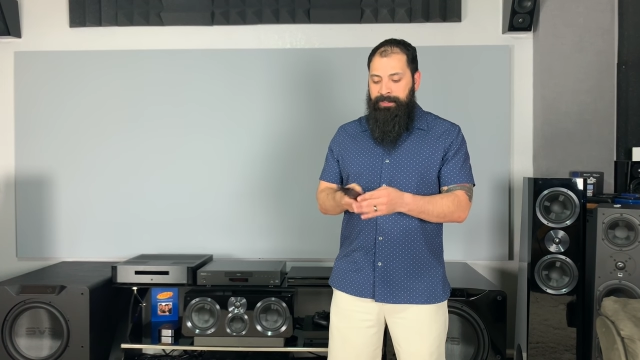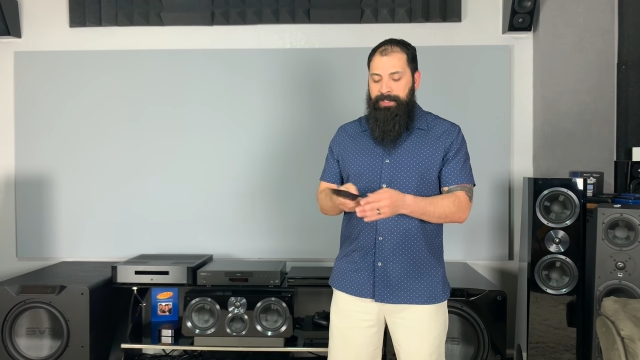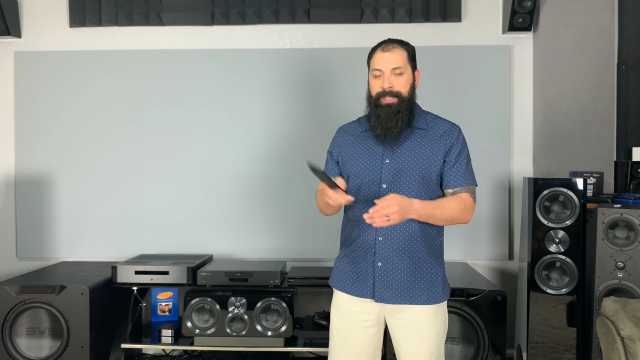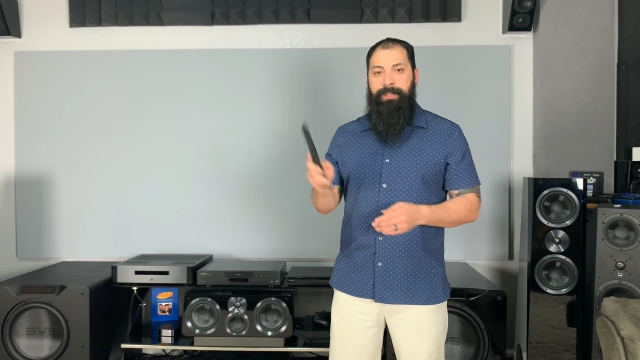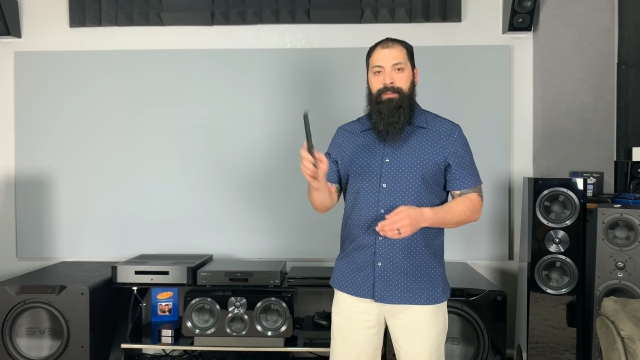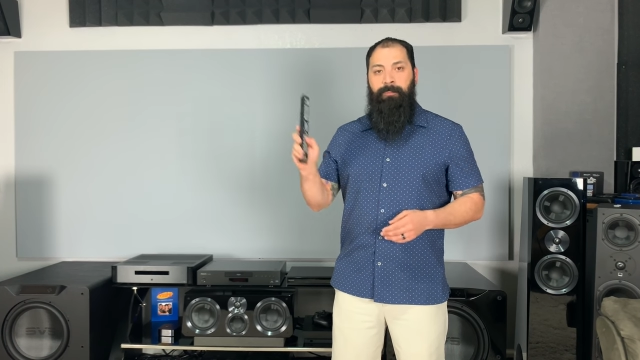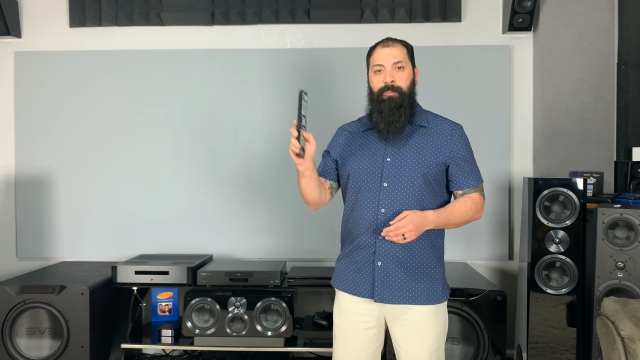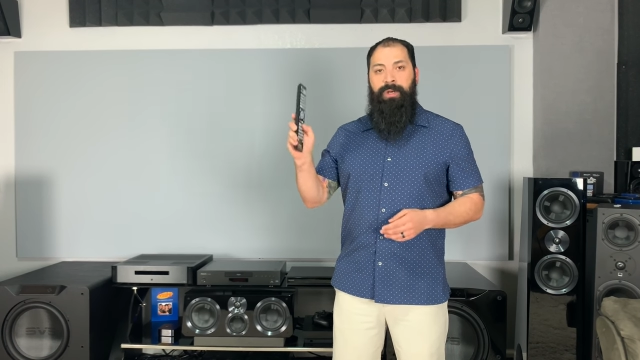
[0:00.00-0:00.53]
and
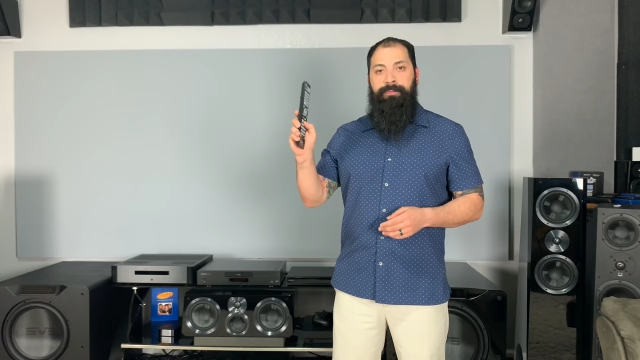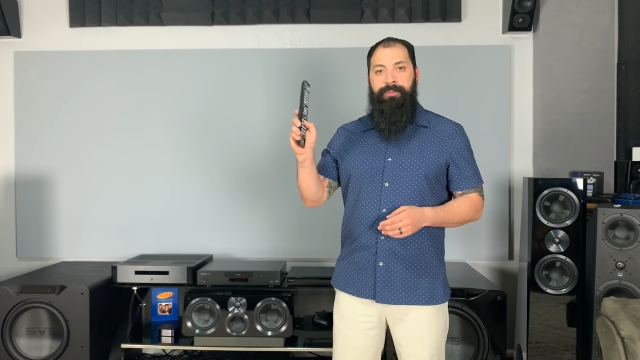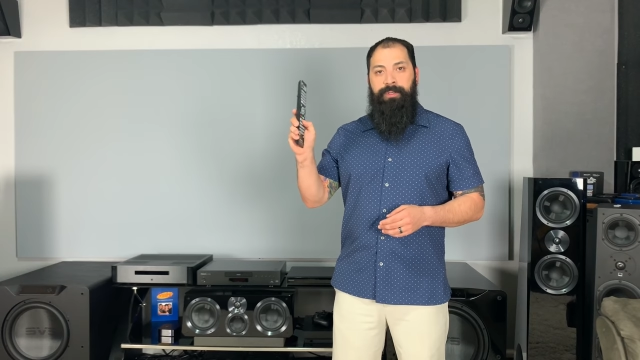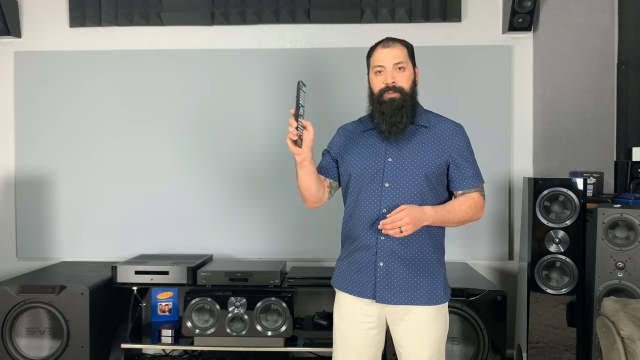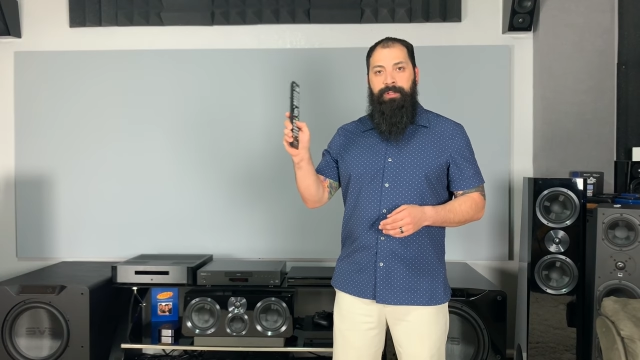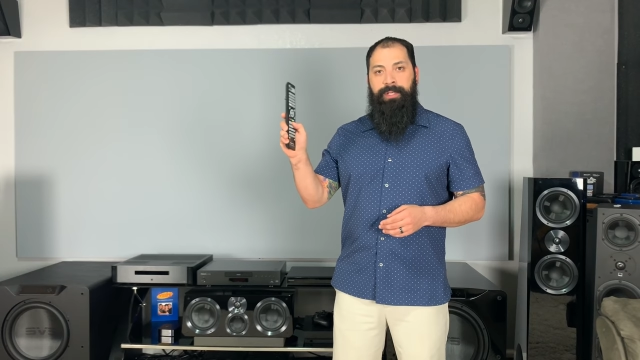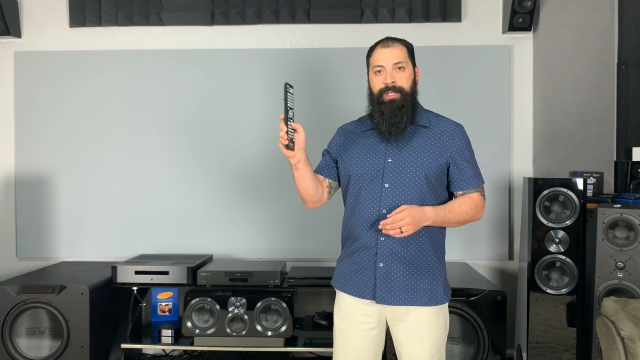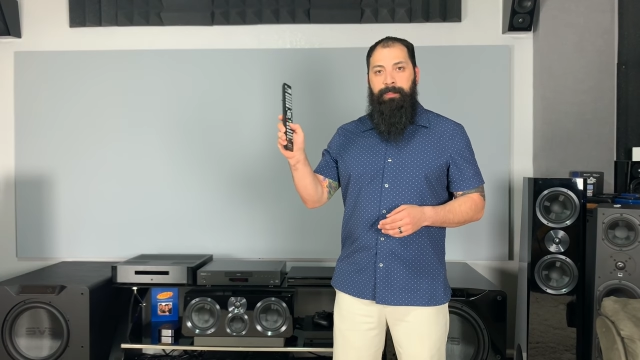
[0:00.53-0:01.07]
um, whenever you
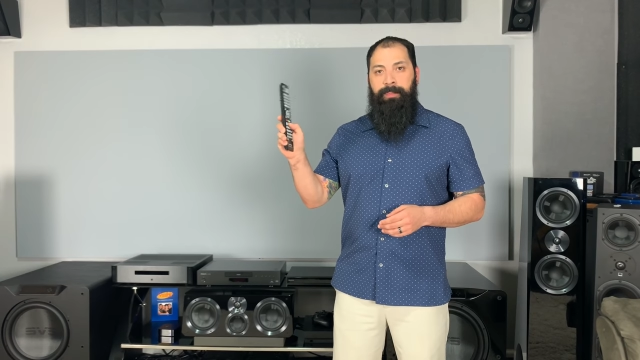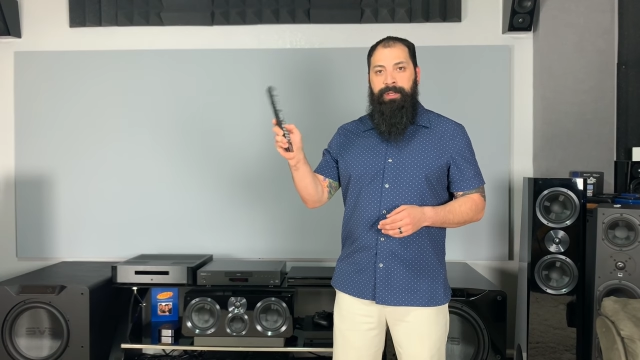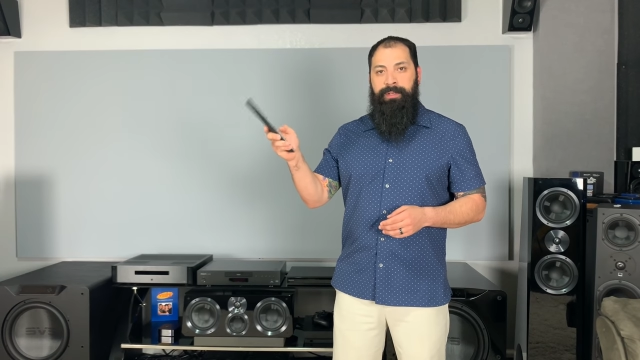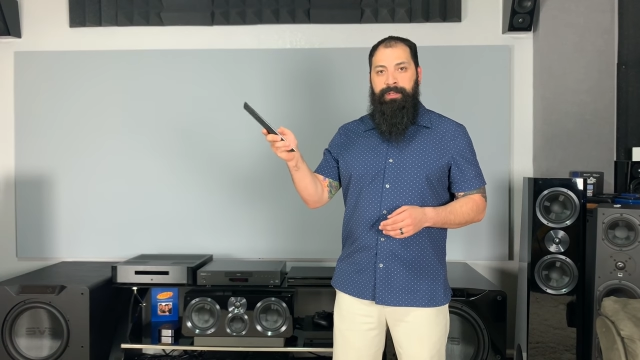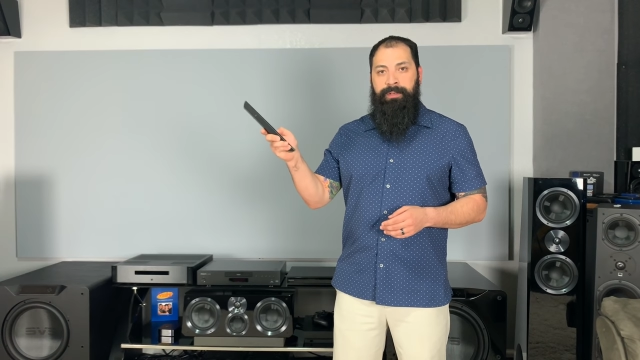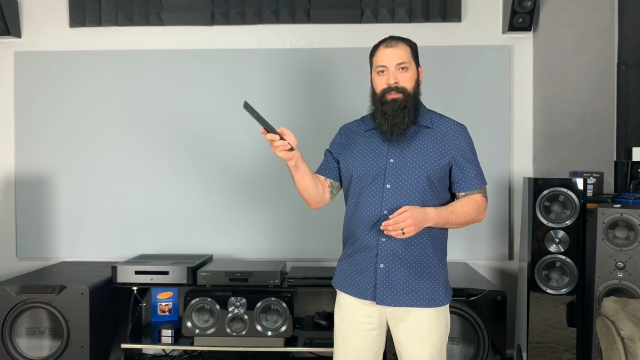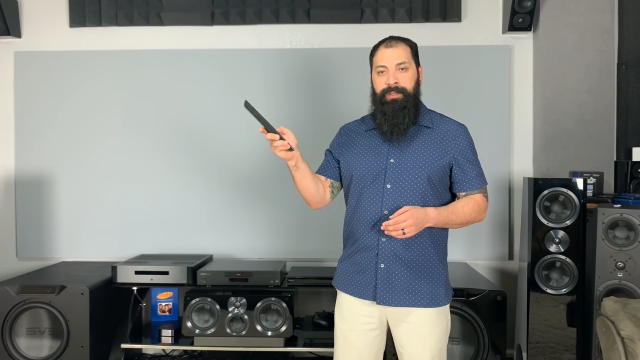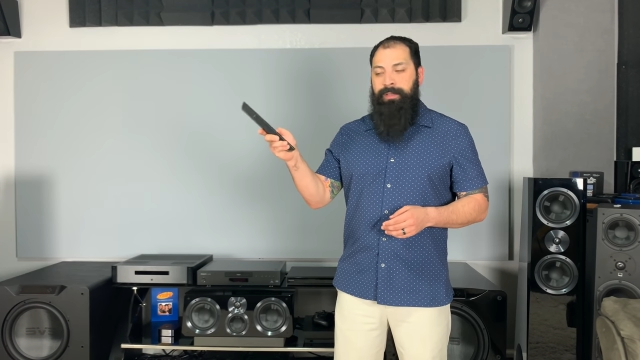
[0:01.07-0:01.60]
click a
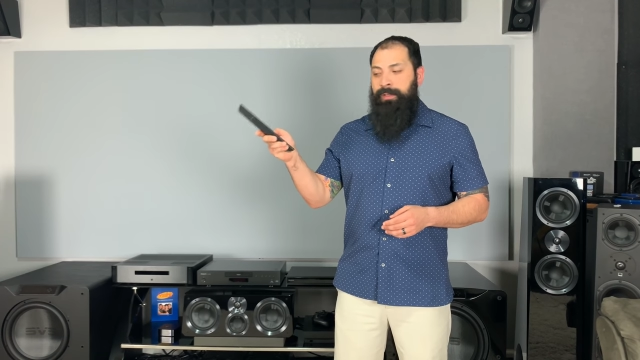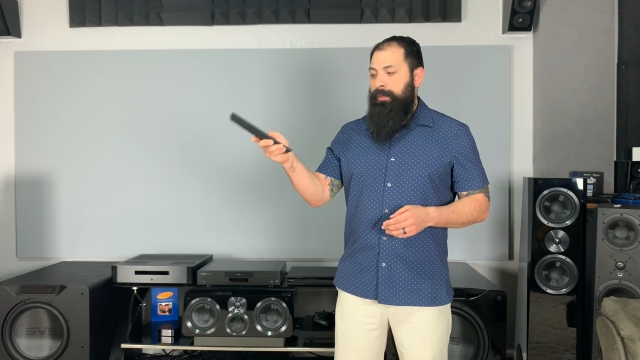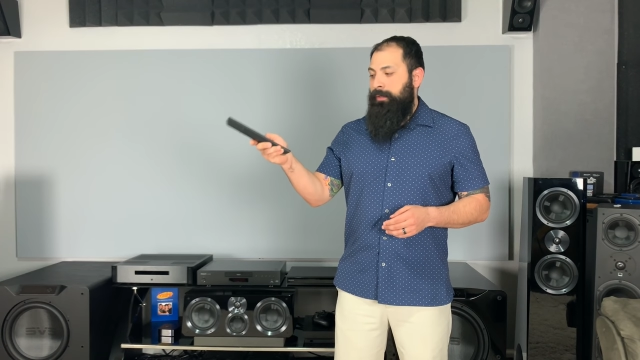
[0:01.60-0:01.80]
button,